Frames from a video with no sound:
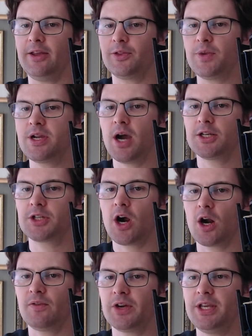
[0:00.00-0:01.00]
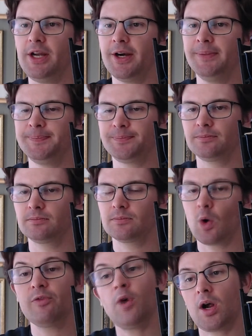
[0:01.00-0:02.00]
3-cost card over here,
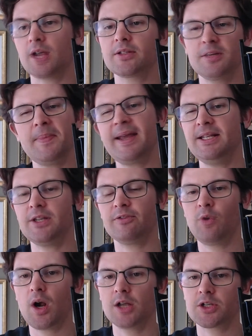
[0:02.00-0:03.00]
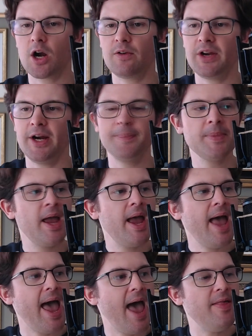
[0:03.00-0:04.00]
or 4-cost, let's make it easier, 4-cost card over here,
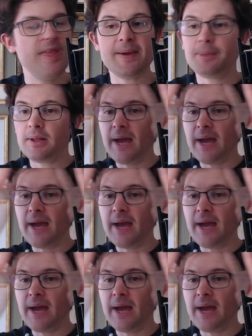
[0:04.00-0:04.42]
and they play